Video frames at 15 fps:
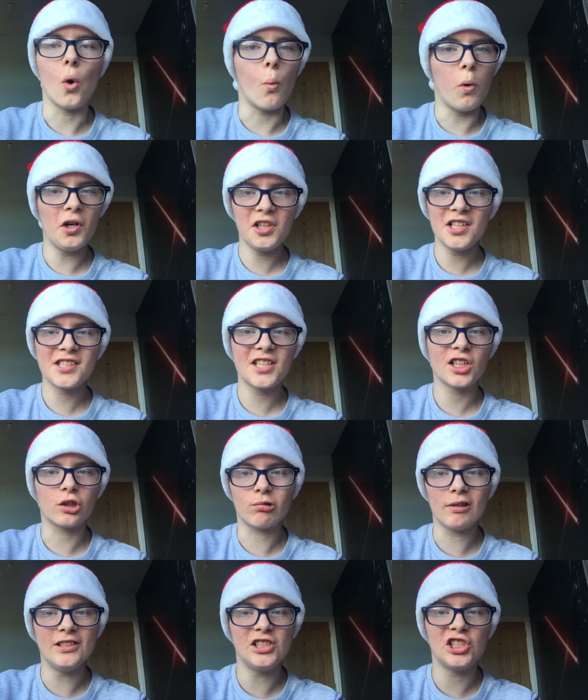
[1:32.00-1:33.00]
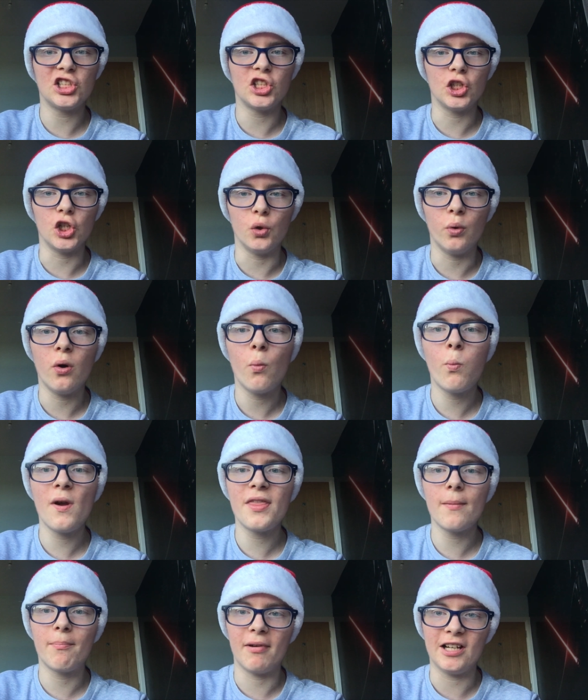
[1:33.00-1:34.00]
What does the Grinch do
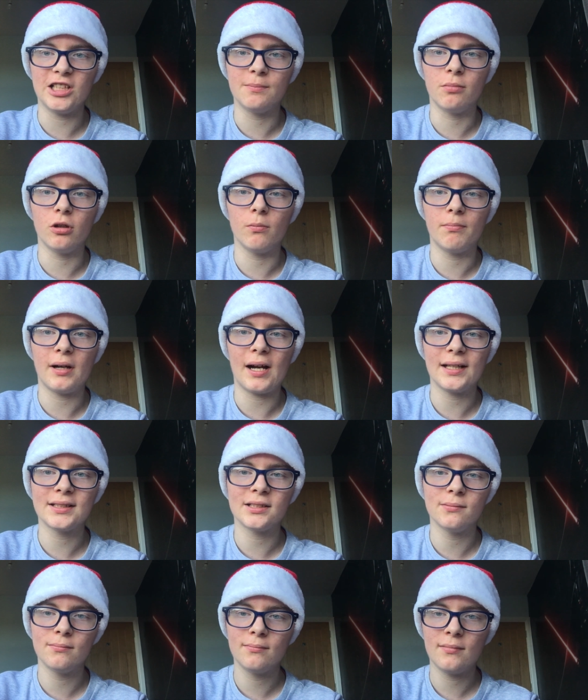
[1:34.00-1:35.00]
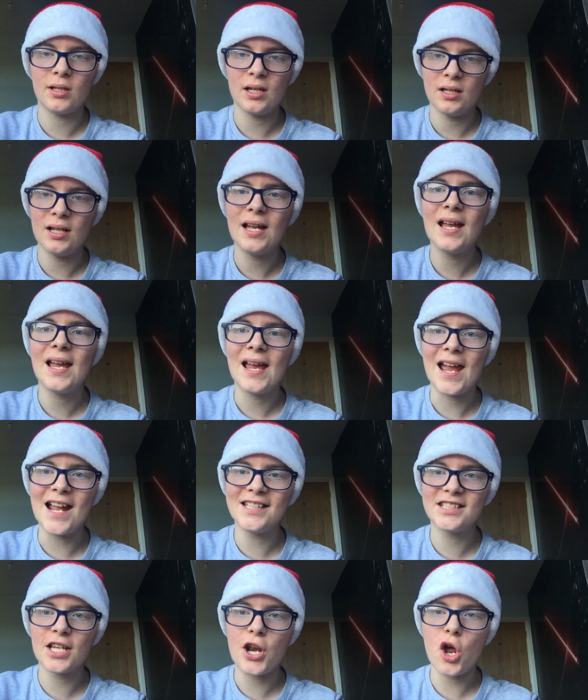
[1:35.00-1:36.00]
with a baseball bat?
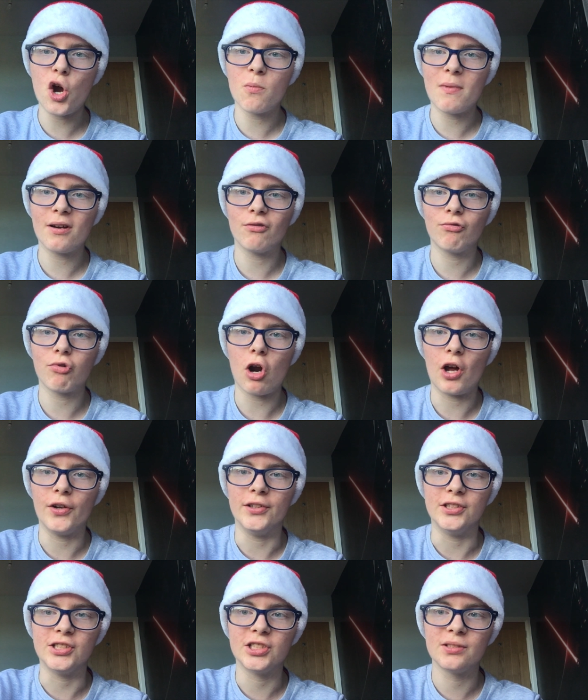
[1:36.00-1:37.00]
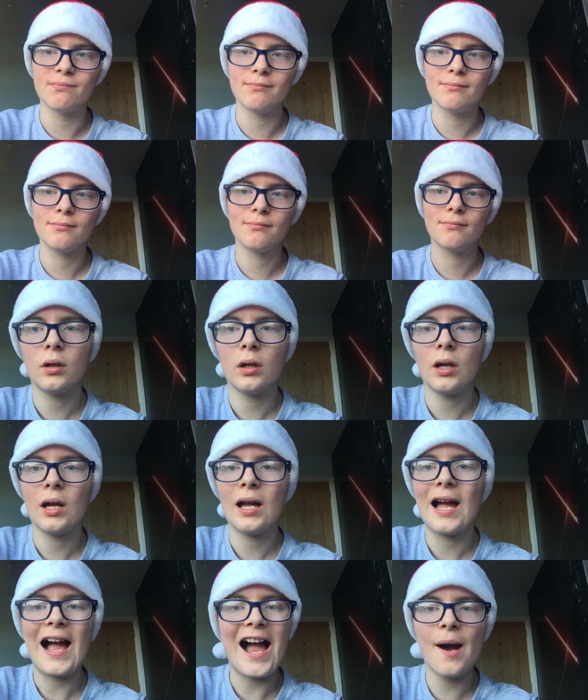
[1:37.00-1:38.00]
Hits a gnome and runs.
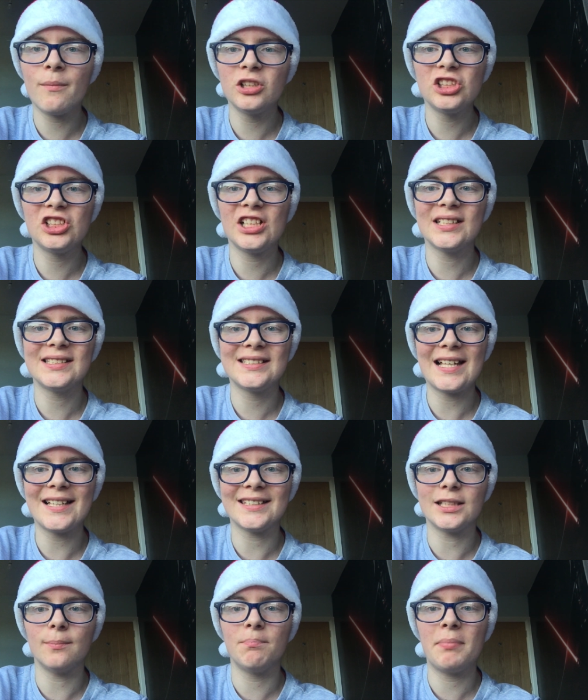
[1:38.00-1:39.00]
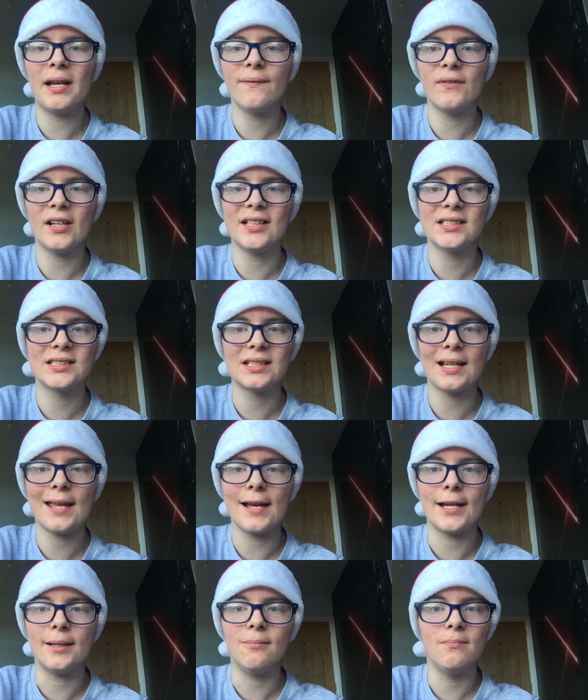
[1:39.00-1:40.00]
How much did Santa pay for his
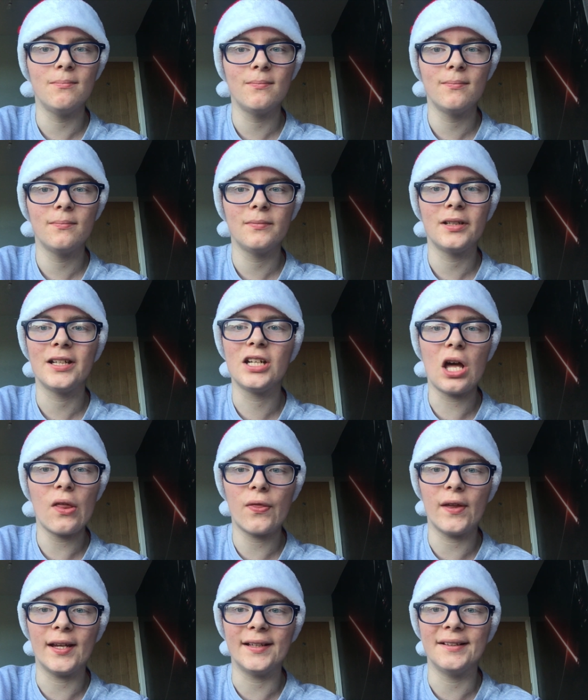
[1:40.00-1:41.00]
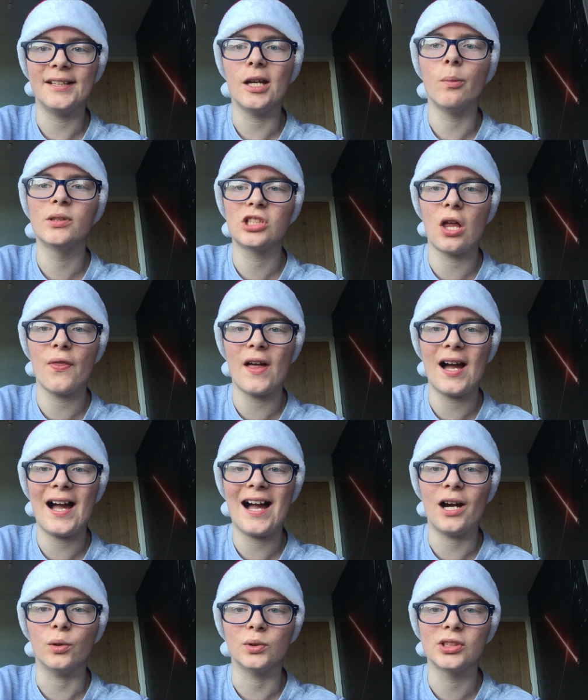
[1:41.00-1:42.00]
sleigh? Nothing, it was on the
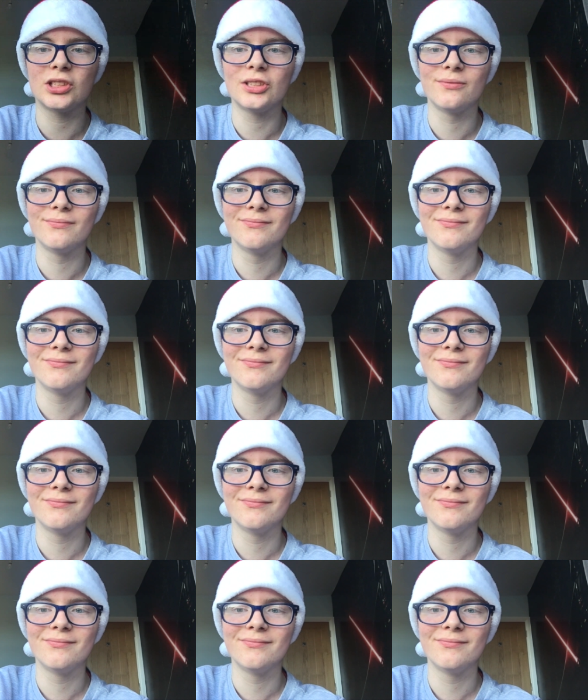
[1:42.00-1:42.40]
house.